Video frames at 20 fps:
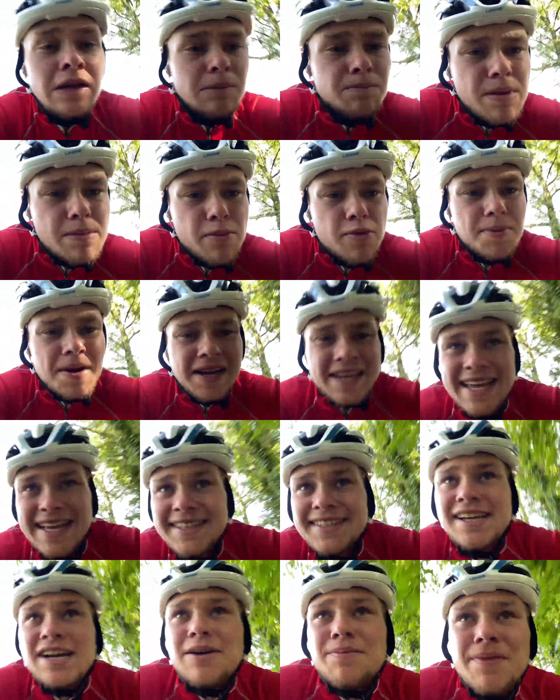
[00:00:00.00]
a bit more about
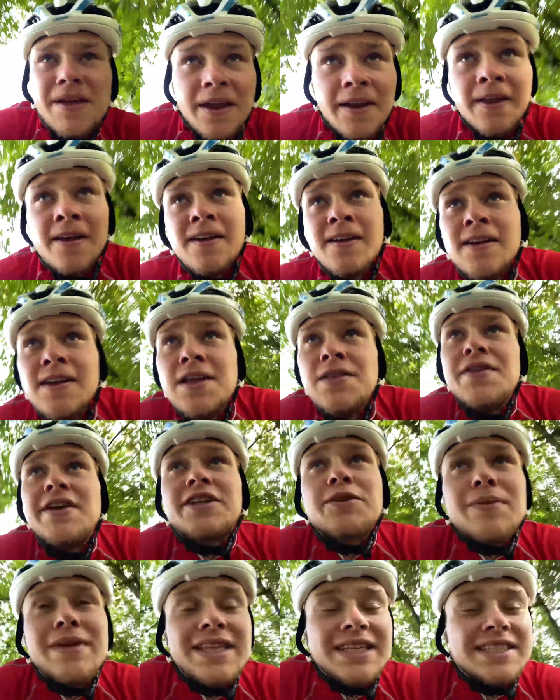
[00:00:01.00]
King's Cup then. This will be the